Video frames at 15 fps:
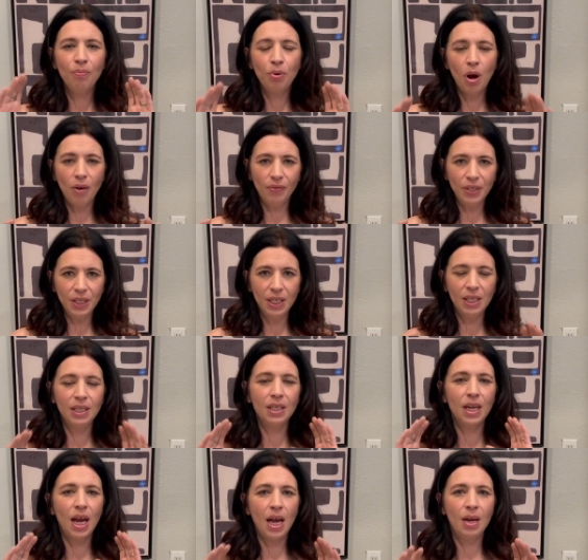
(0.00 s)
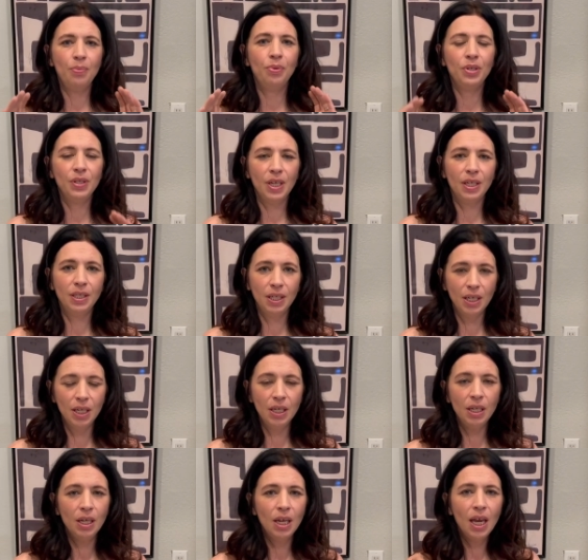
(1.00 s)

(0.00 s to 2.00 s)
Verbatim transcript: prophecies that I presented